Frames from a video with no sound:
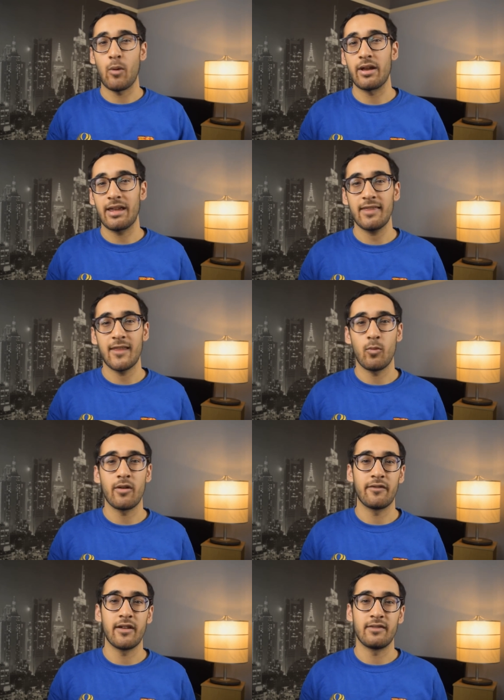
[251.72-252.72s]
Now I get that
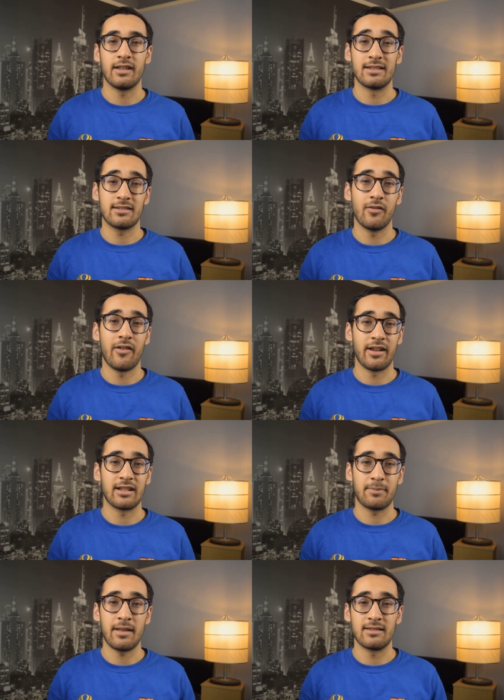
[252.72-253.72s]
150 is still very
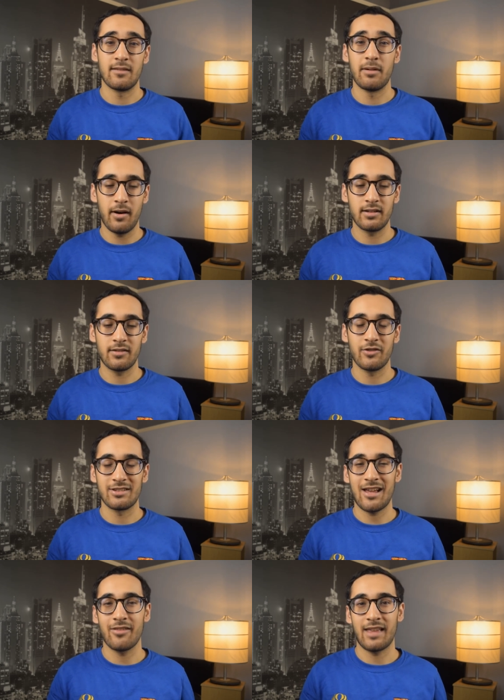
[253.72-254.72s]
expensive, but
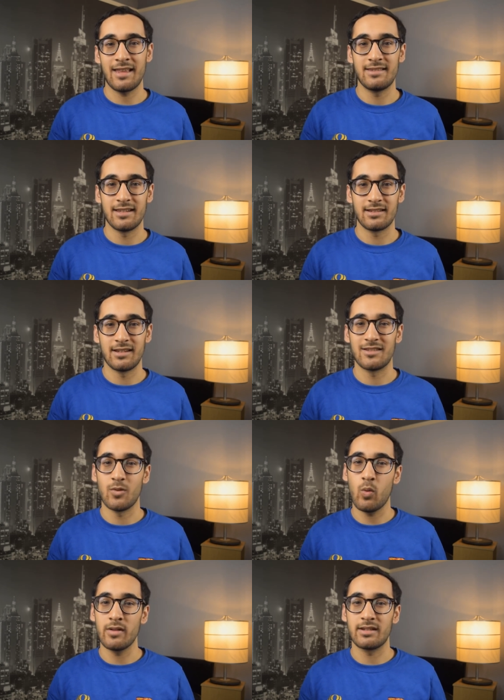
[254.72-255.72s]
for South Kensington
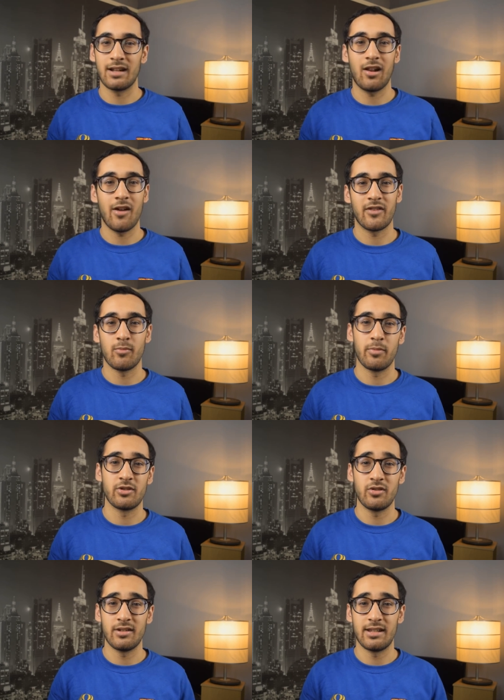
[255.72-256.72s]
it's a once in a lifetime
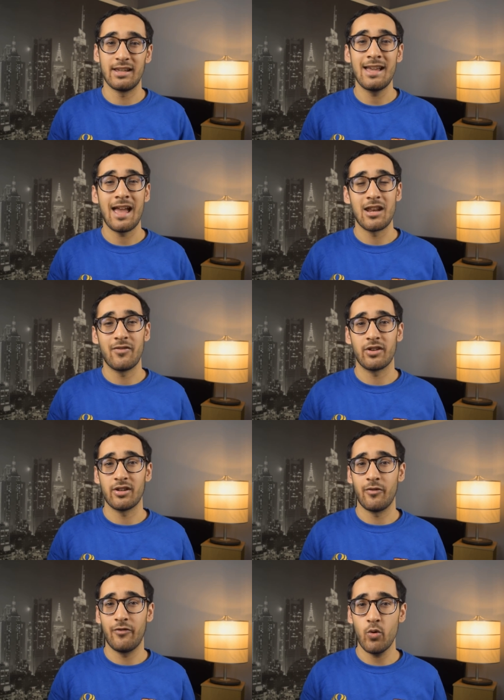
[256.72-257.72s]
opportunity opportunity, and if you
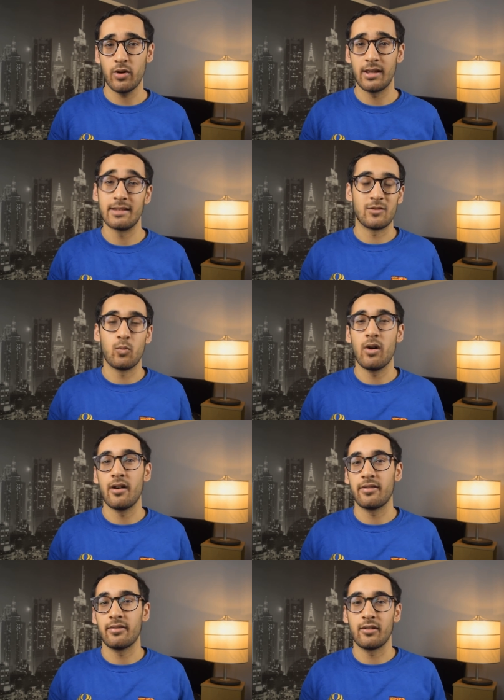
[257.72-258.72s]
can afford it, it's
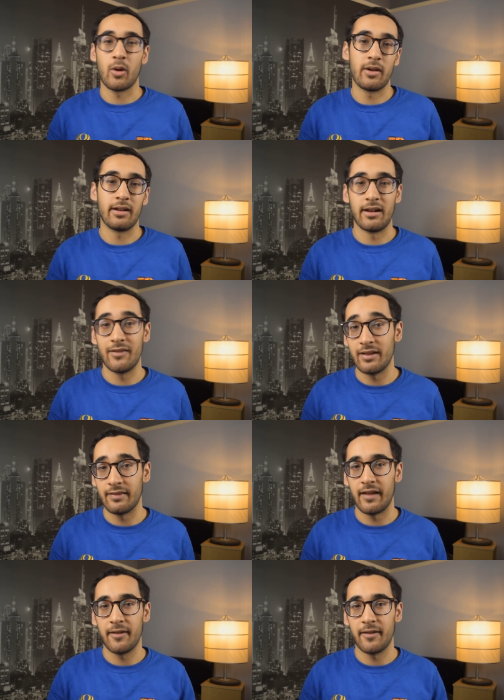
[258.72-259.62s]
worth going and living